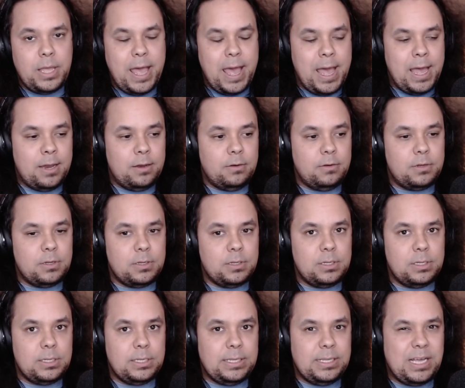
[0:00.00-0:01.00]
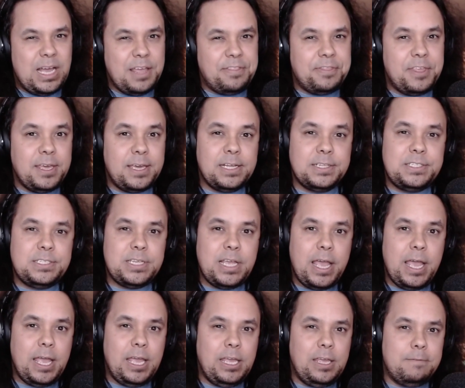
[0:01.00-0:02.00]
And I think it's
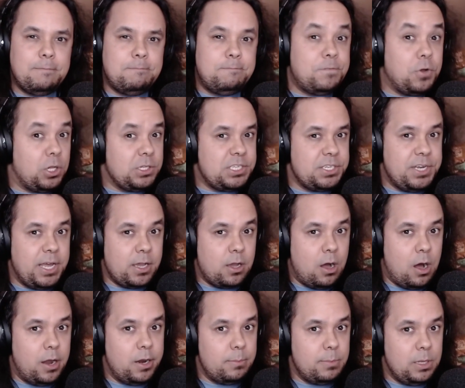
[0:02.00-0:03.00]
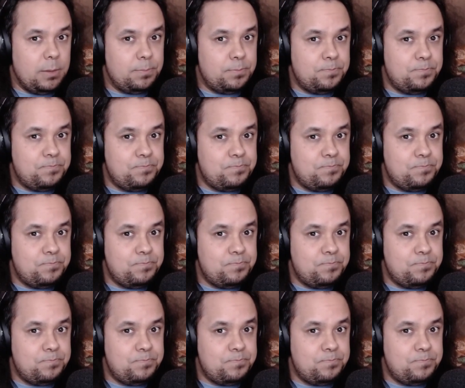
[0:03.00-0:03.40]
a false dichotomy.